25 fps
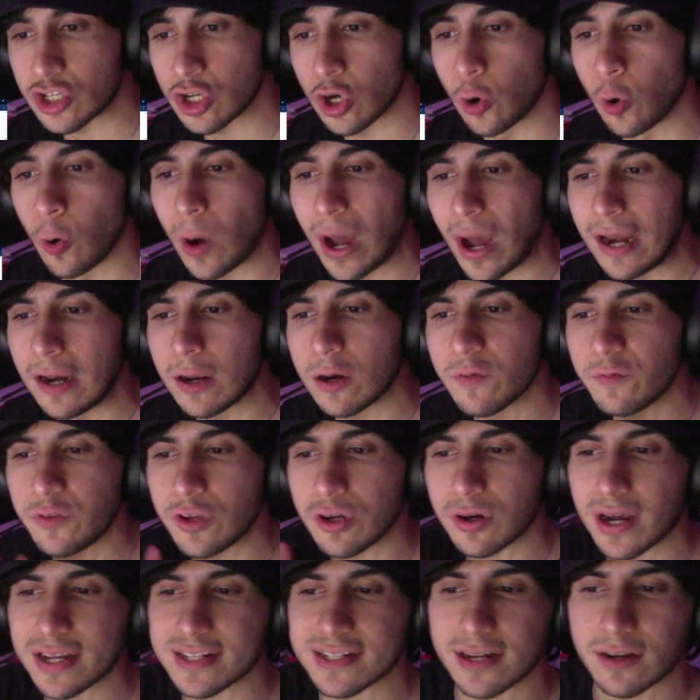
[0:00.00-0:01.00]
So a lot of
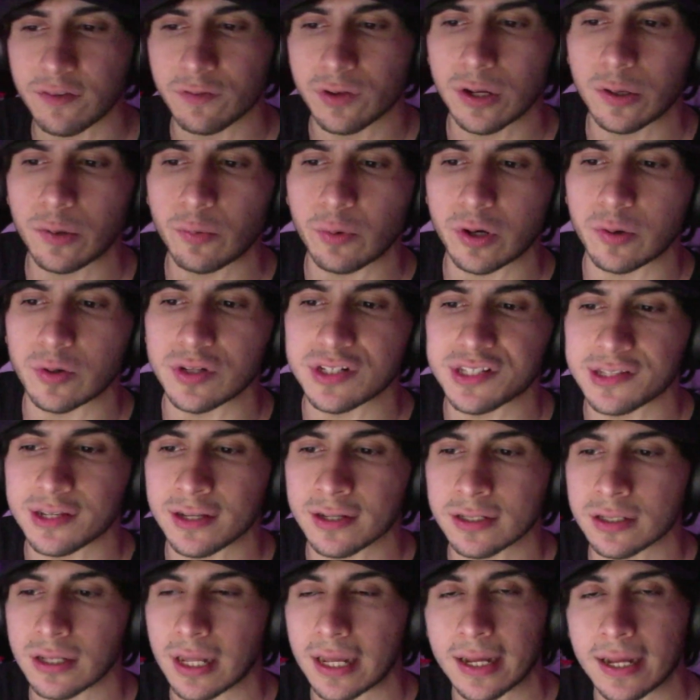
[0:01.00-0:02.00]
you guys have been
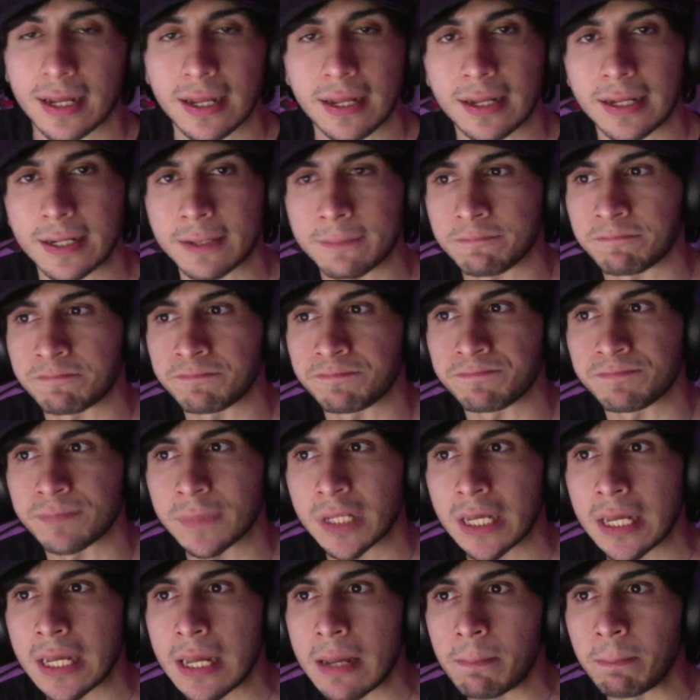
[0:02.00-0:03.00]
requesting um,
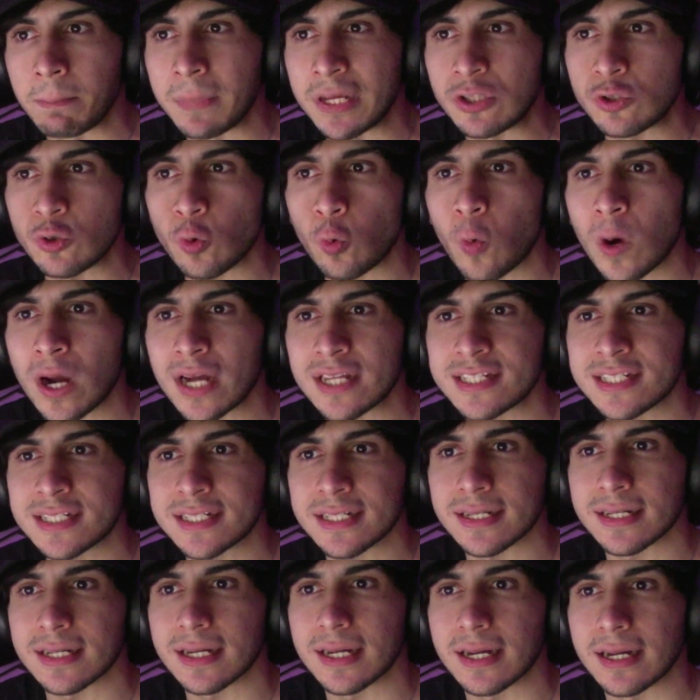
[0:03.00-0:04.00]
me to
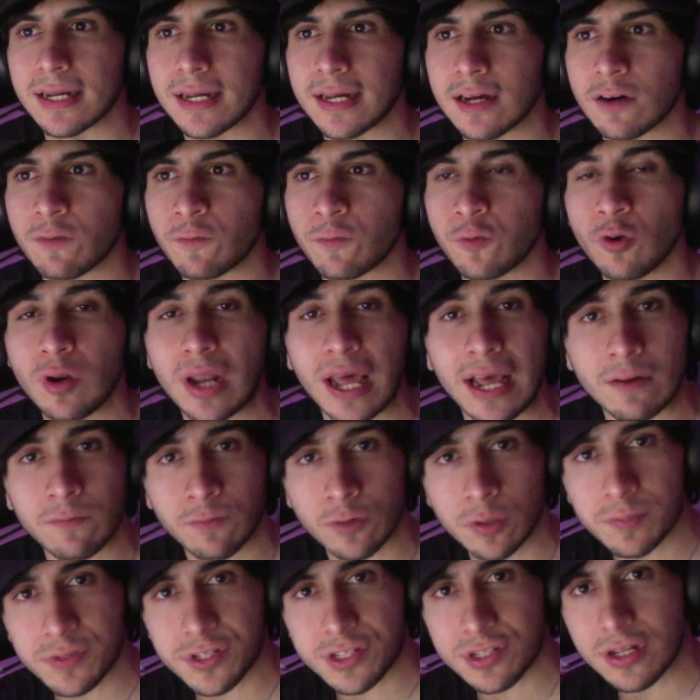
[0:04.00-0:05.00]
watch uh, full
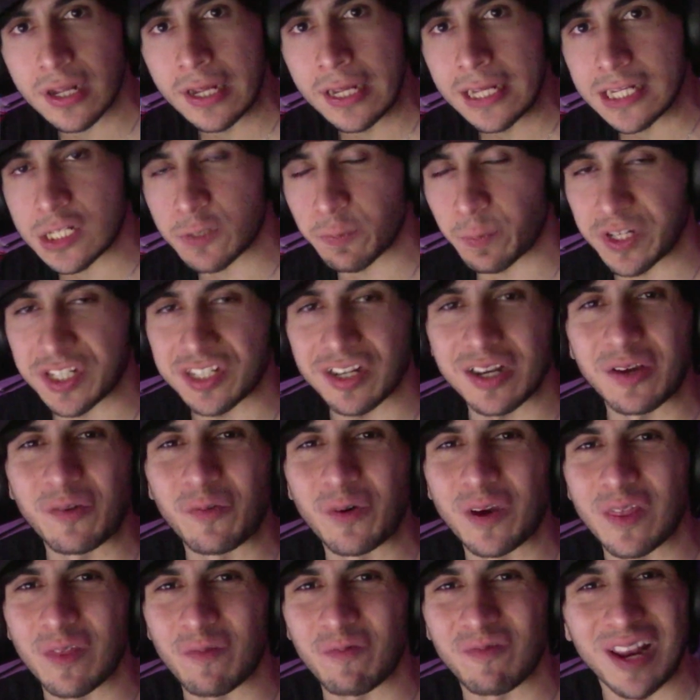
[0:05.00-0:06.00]
albums, especially
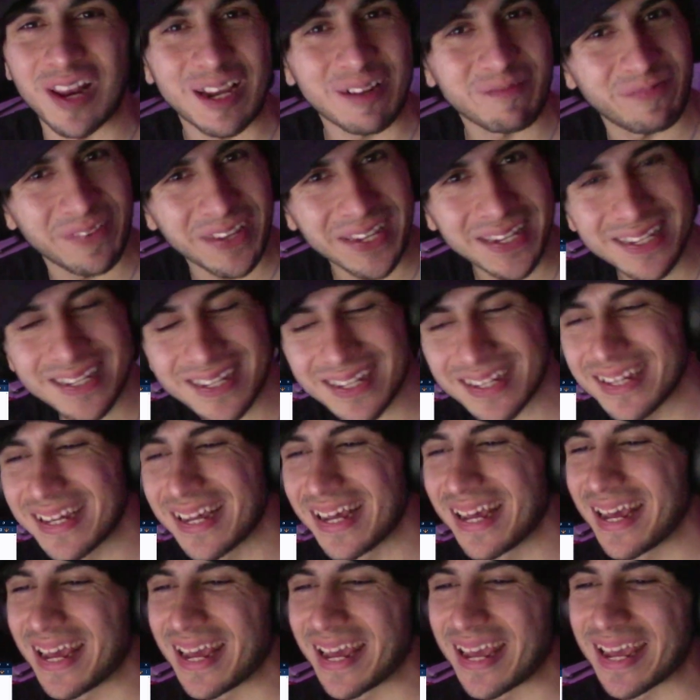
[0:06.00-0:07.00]
with Blackpink,
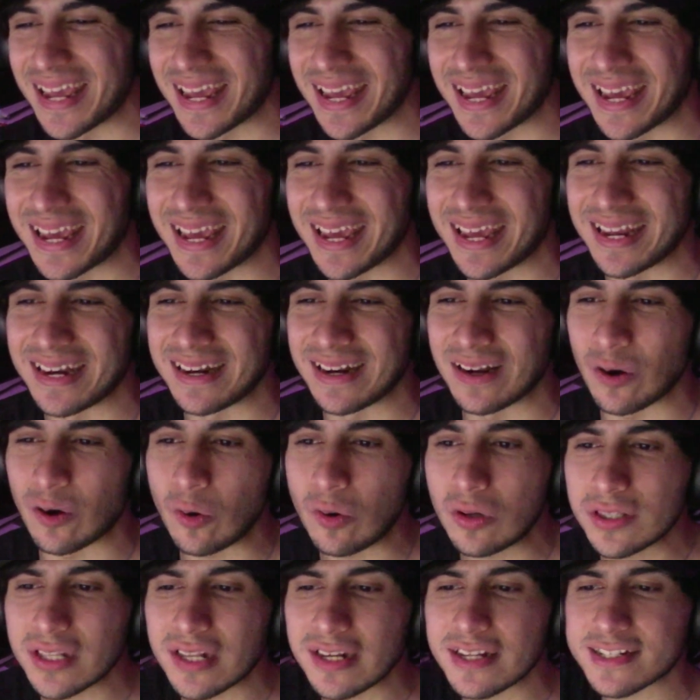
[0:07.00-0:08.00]
and
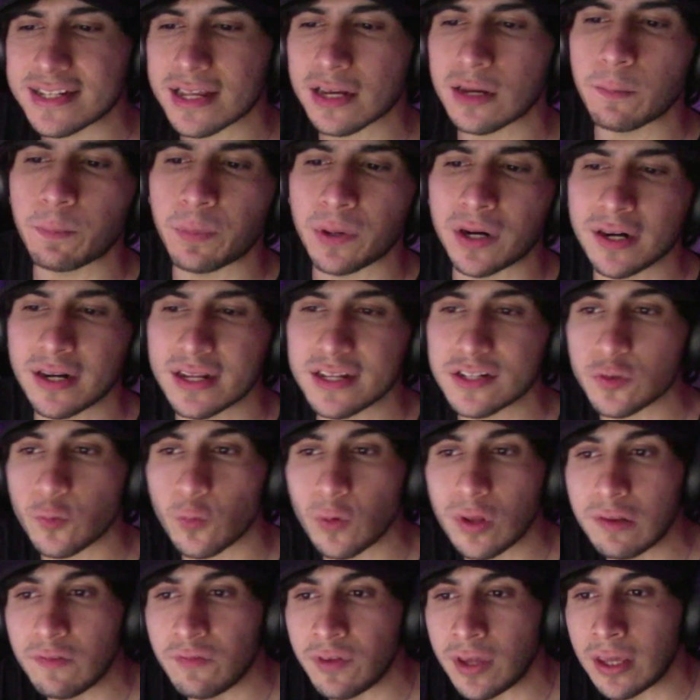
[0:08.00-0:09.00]
all the listening parties
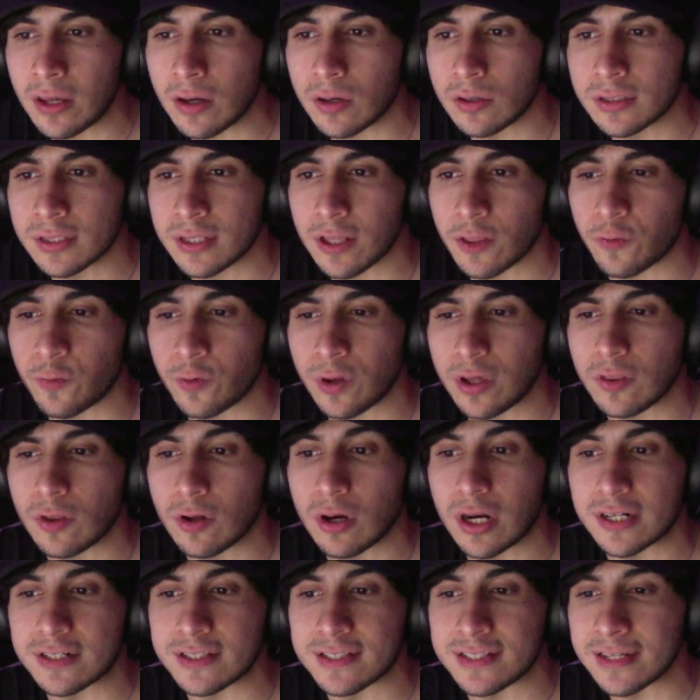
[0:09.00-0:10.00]
will be on the
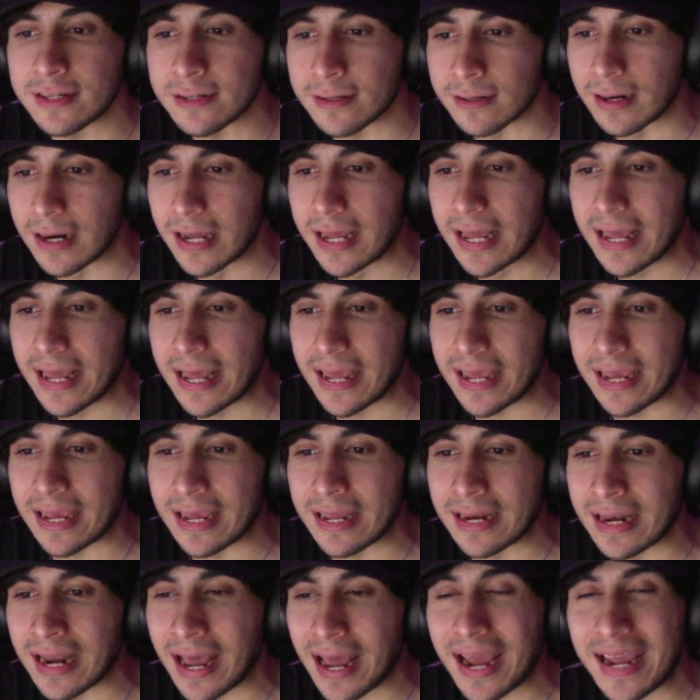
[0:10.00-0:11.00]
$3 tier
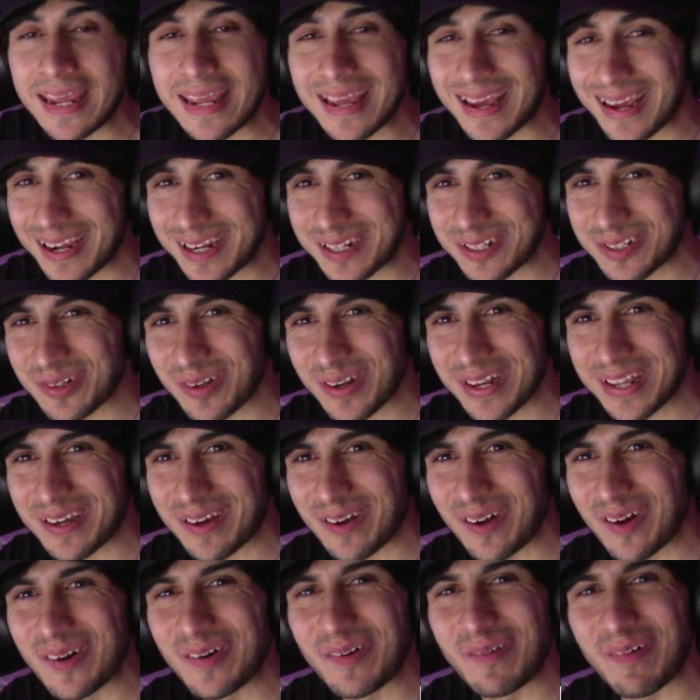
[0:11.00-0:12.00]
and I actually
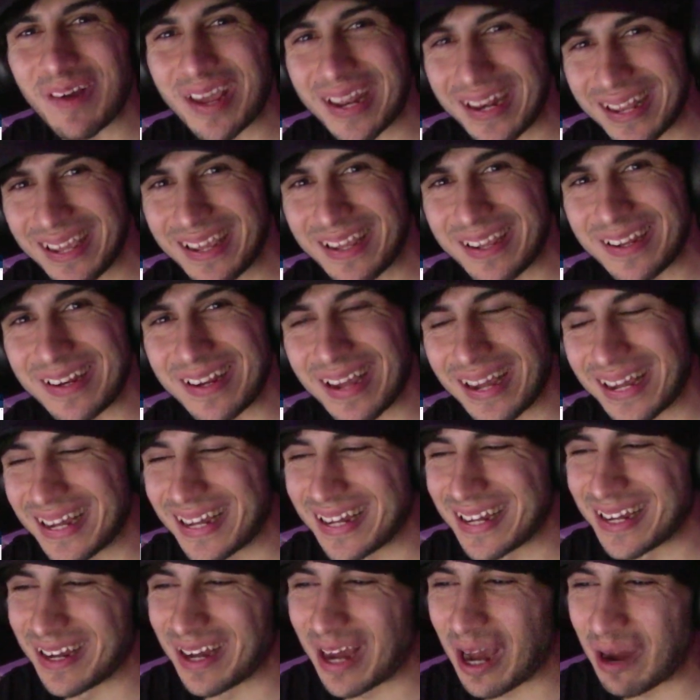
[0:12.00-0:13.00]
already
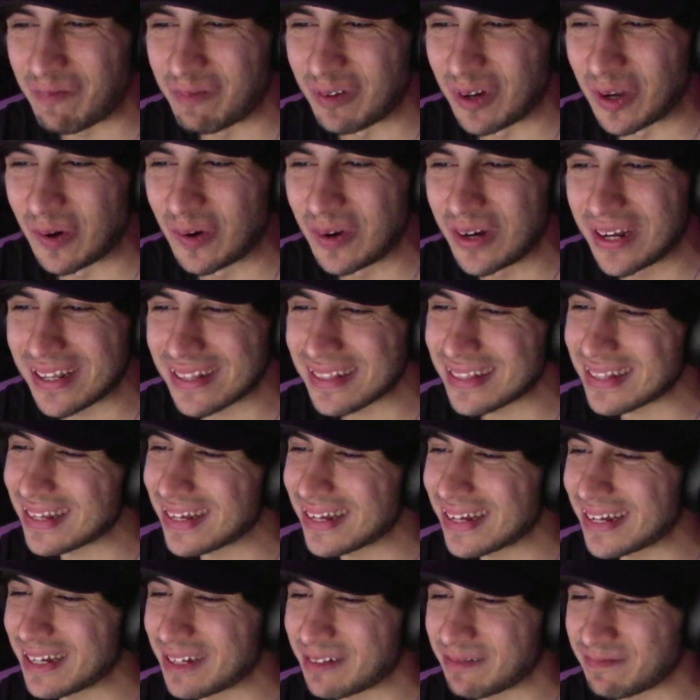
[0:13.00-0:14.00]
uh, uploaded
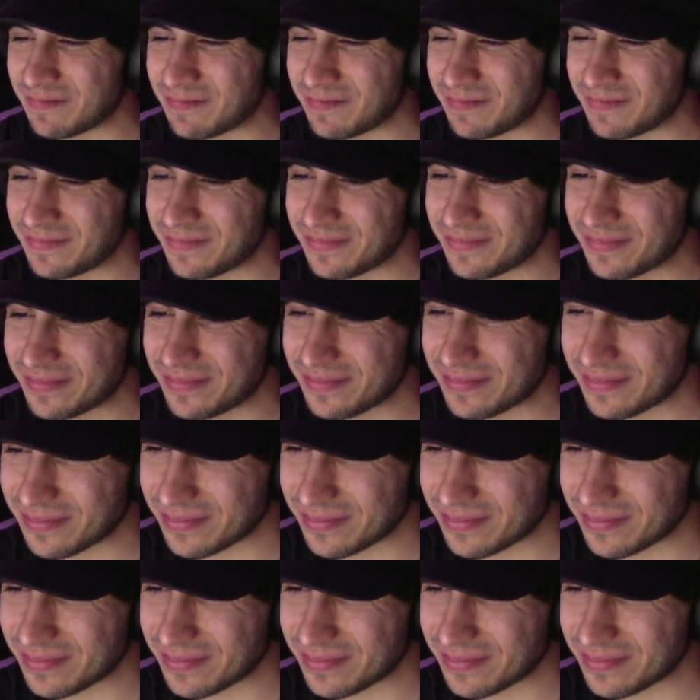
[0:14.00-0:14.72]
um,